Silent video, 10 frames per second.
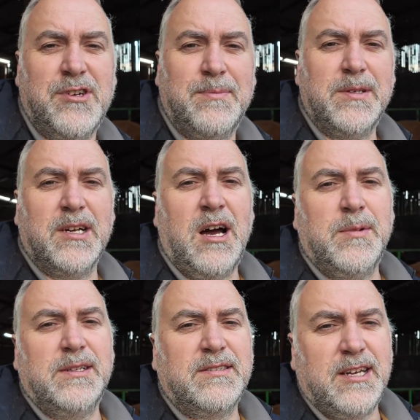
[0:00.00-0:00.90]
drop in the
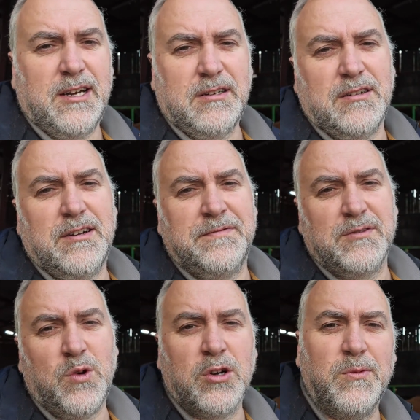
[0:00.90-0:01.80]
comments there, or if
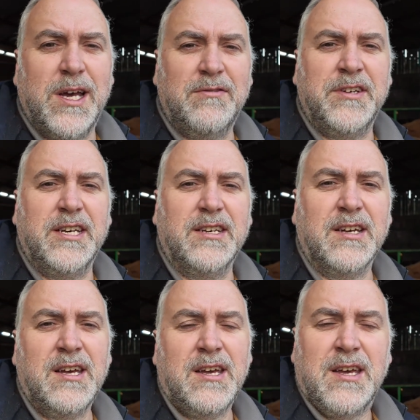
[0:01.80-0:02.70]
it's working well for
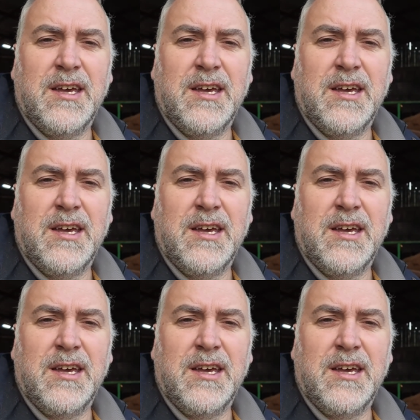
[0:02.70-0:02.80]
you,